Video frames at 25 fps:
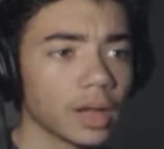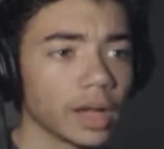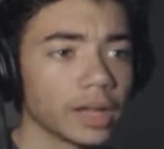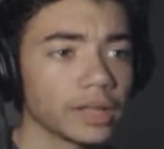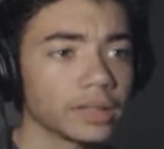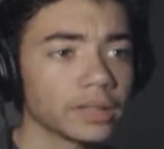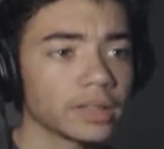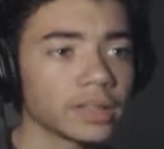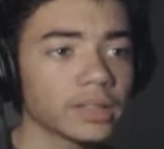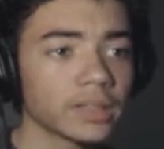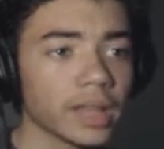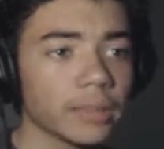
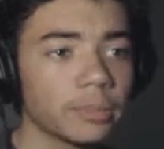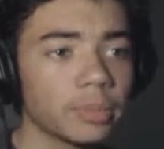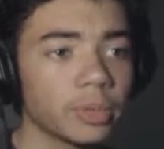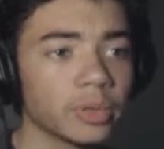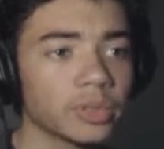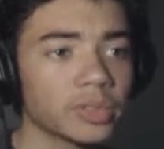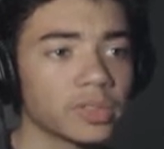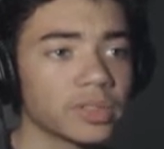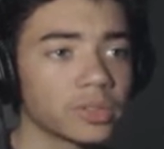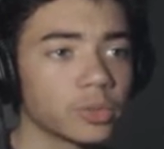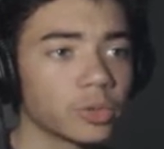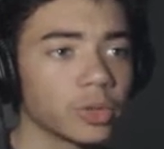I, this light
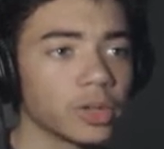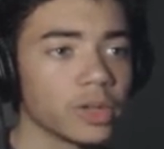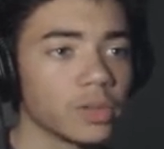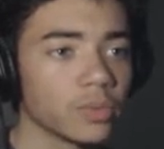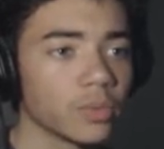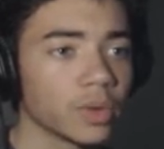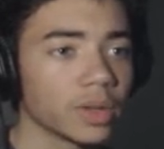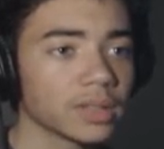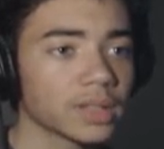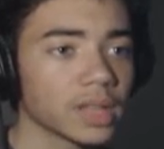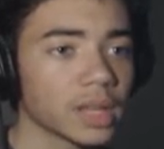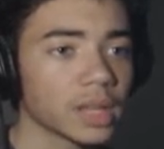post is
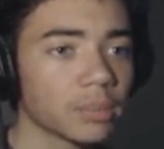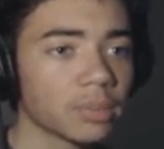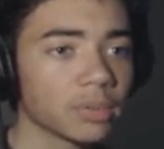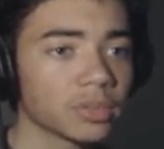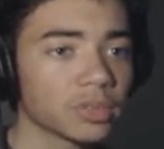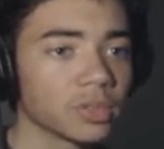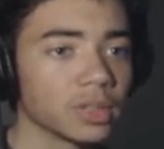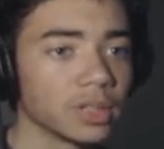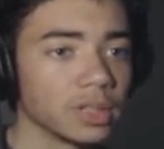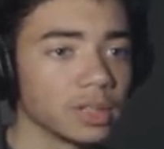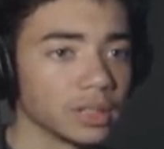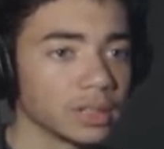green. Why is this light
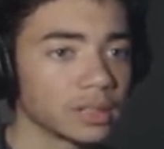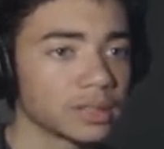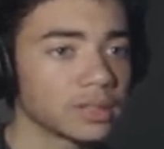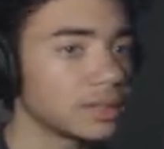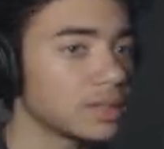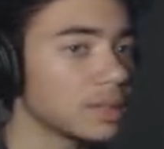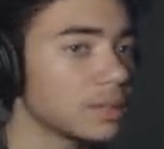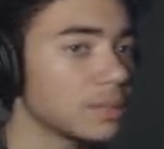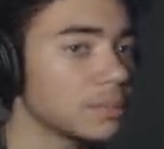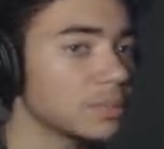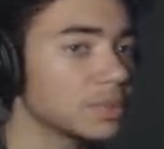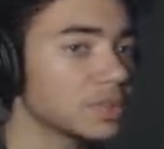post green? This
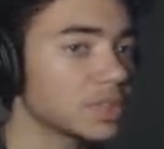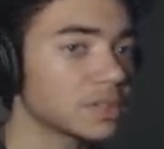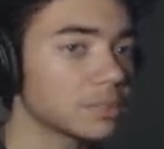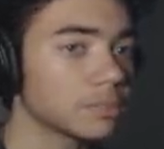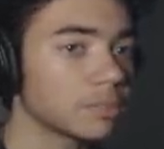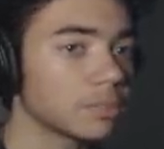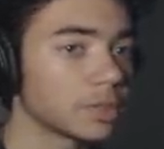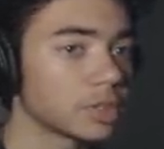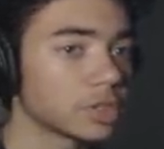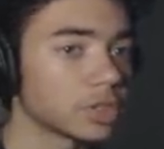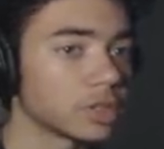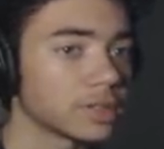seems
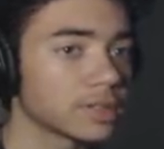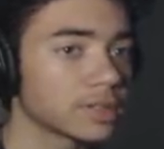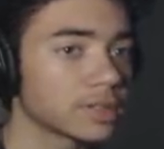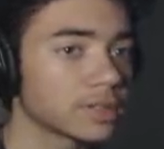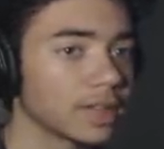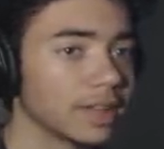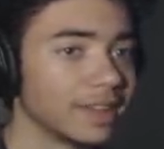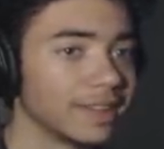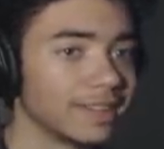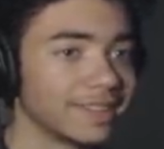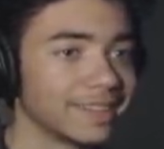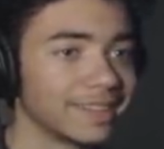
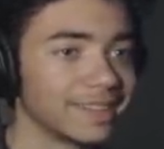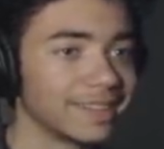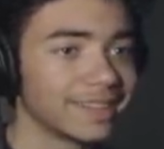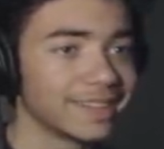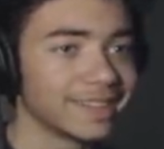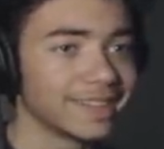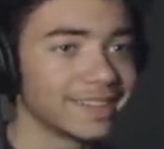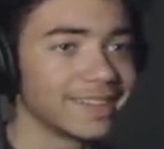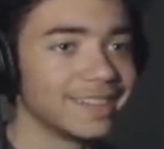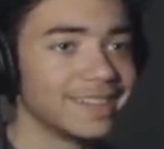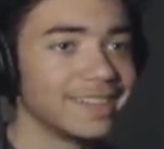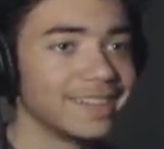suspicious.
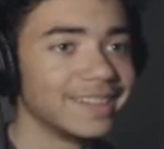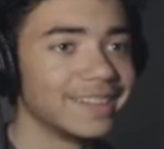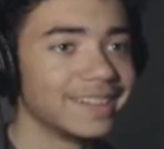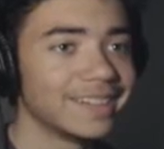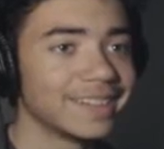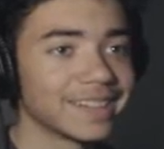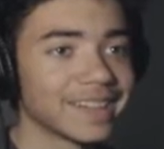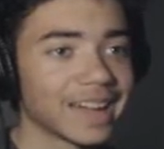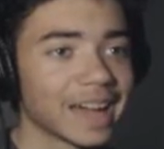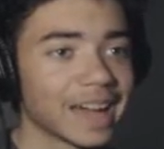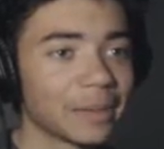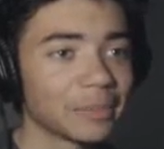
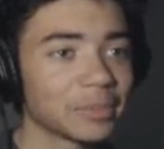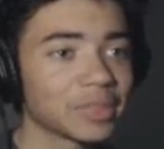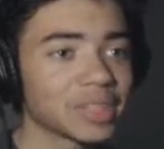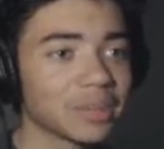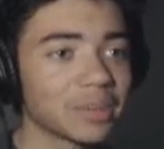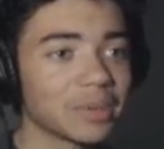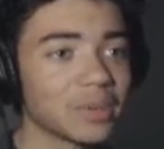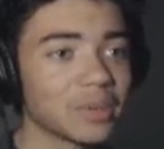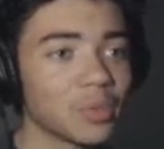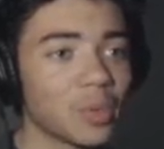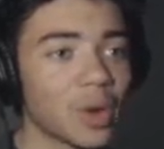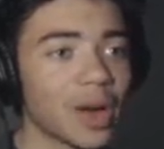I'm just
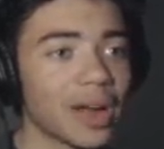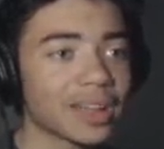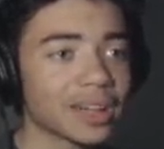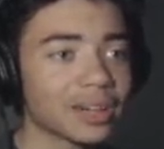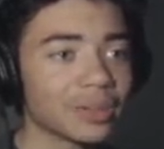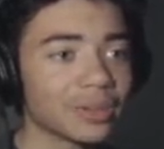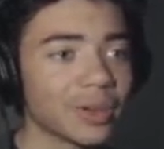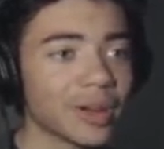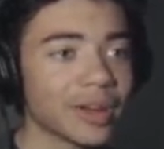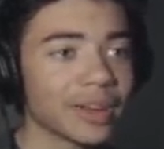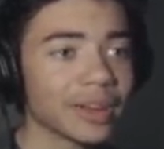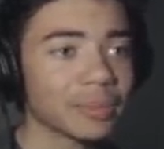gonna be
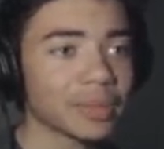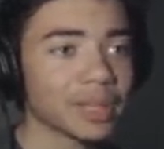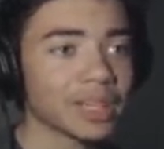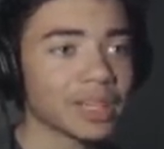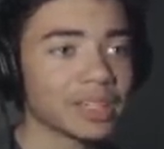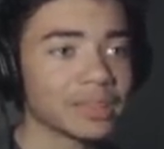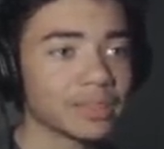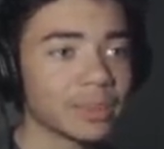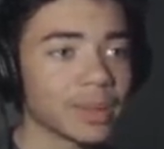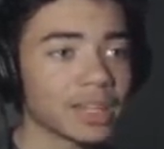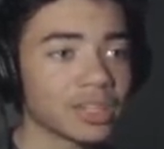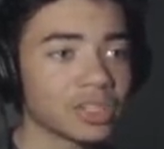walking around the
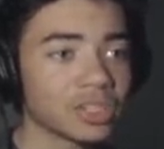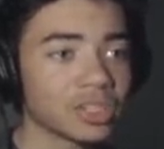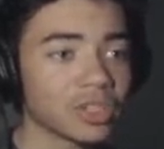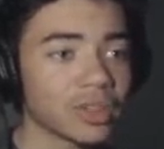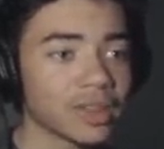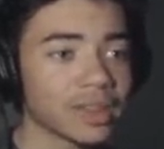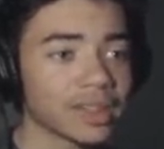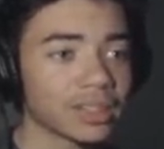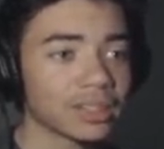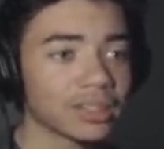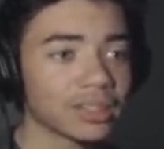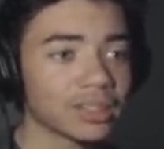place making
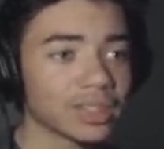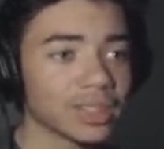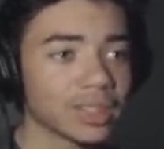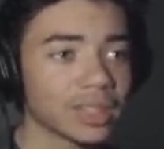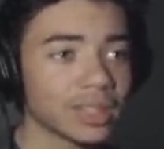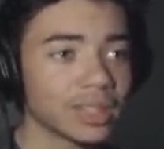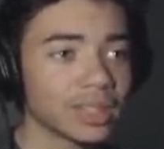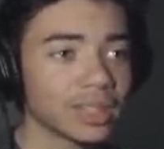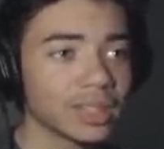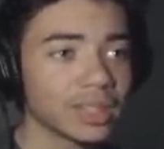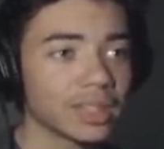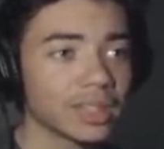sure that there's
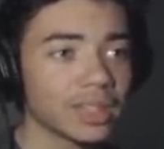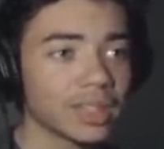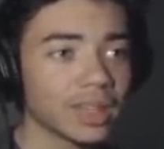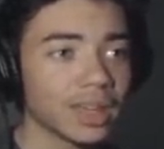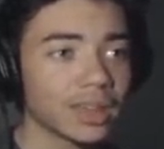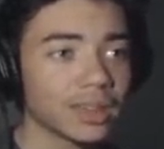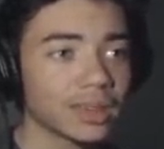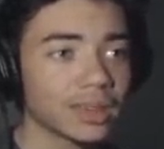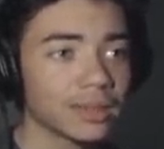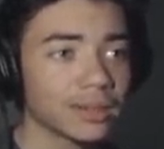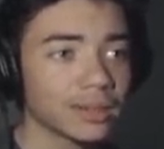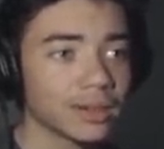
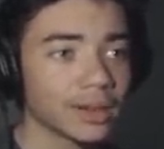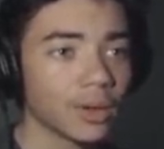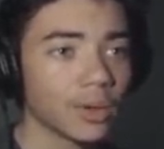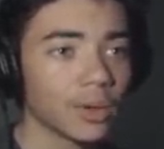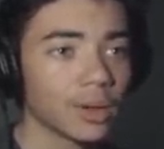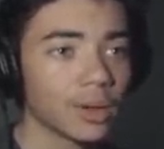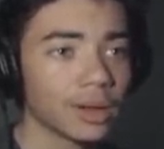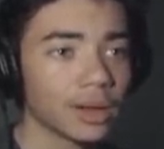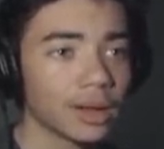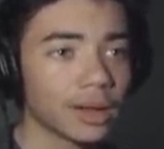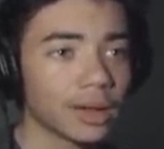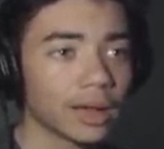nothing
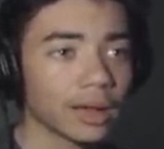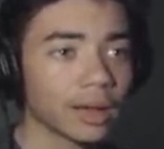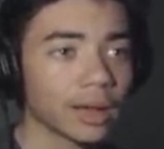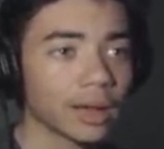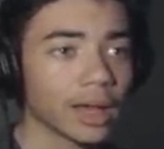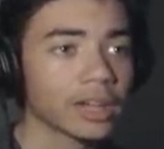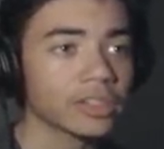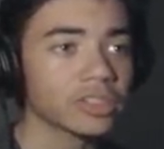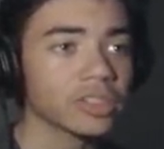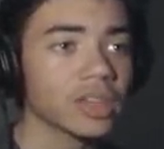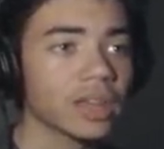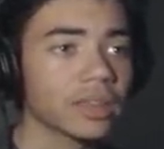going on.
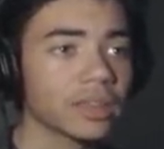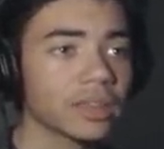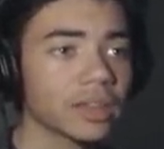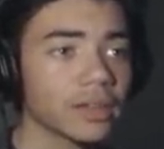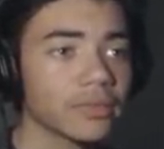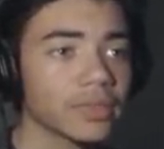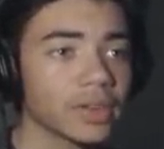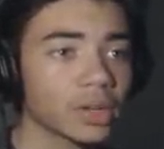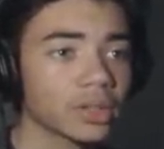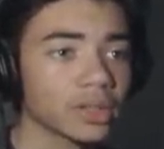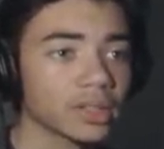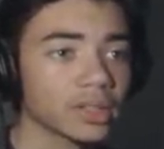Actually, I think
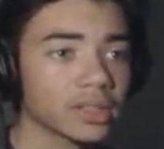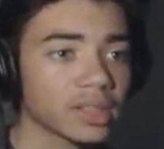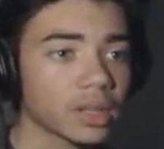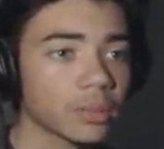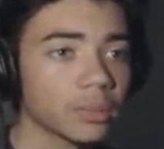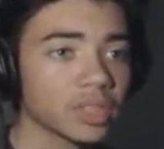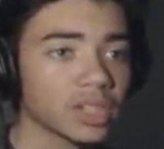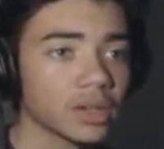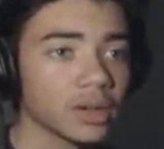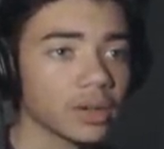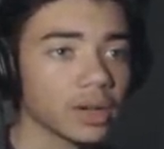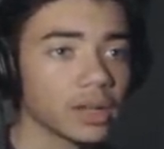if I go to the
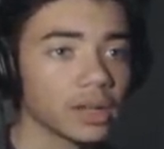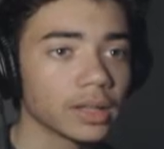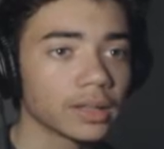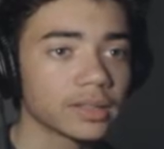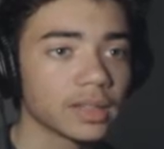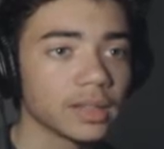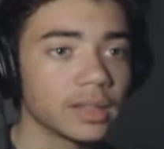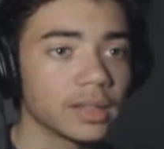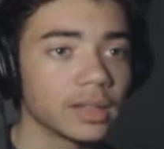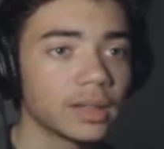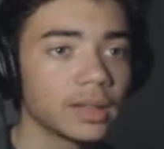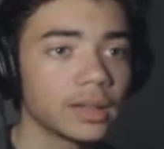cemetery,
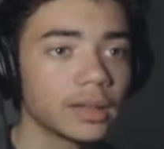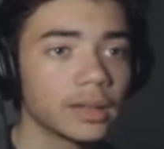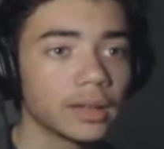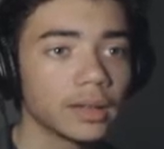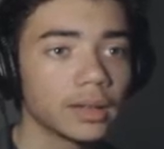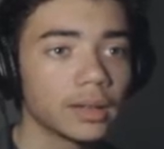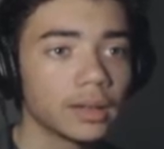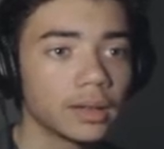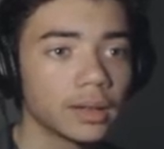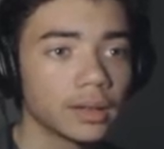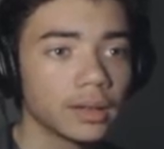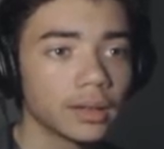let's see.
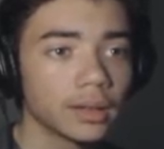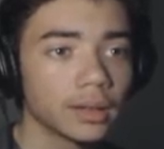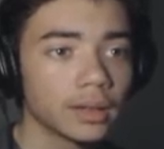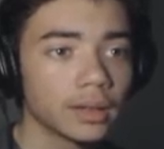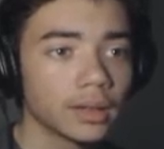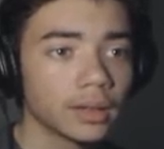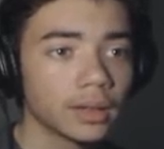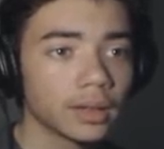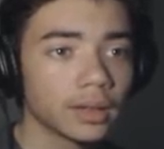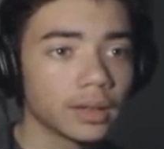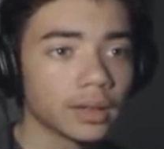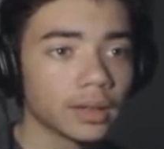
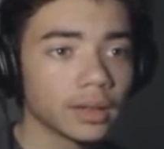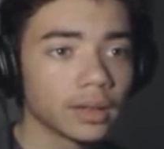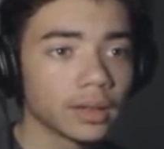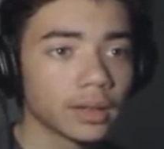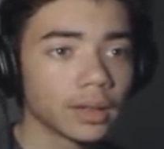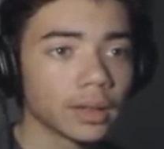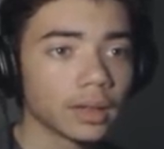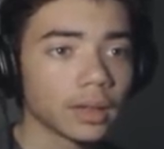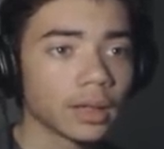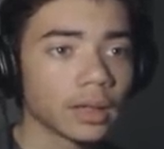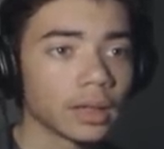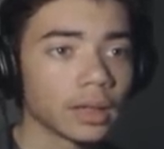
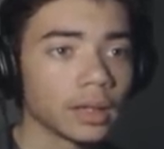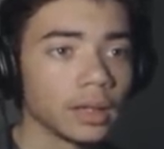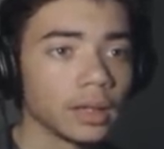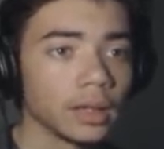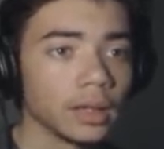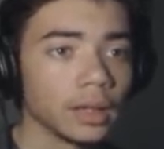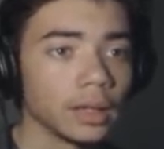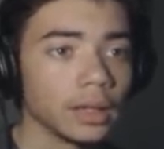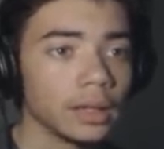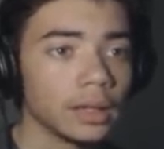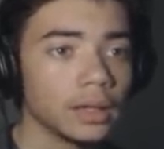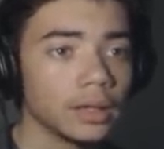
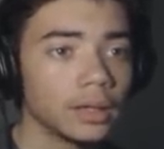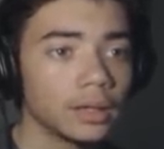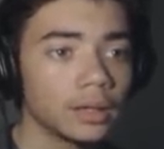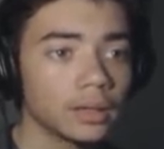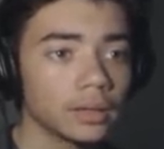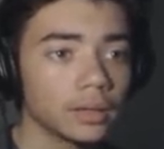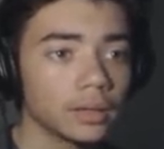Hey.